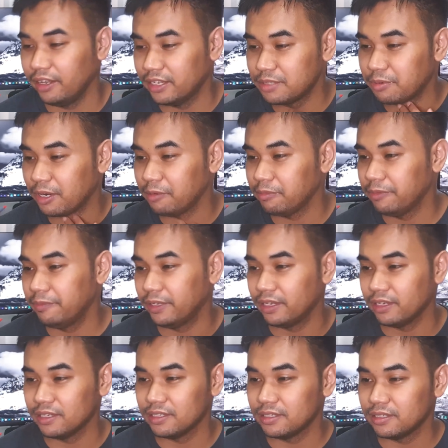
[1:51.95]
it's probably
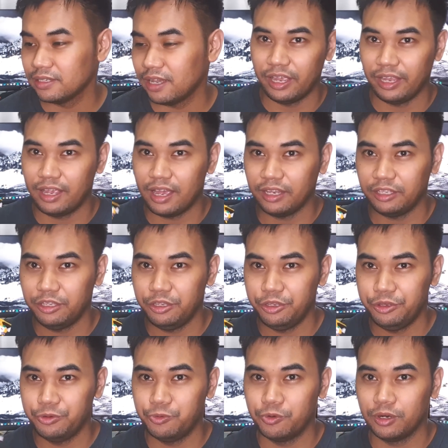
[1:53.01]
because I got
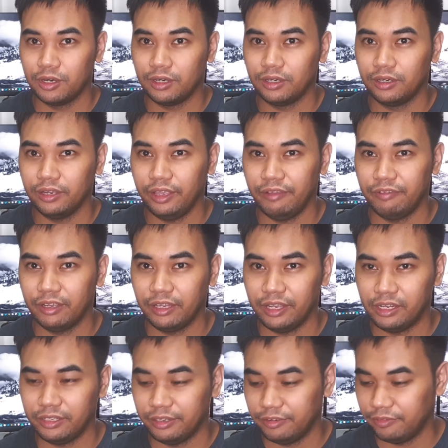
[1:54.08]
newer
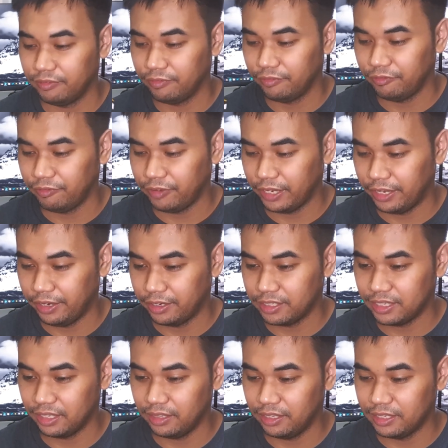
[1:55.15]
Evangelion figures
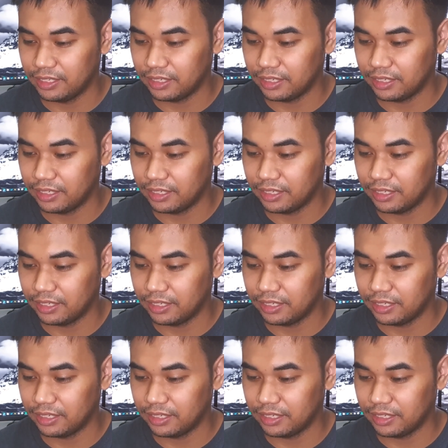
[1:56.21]
at this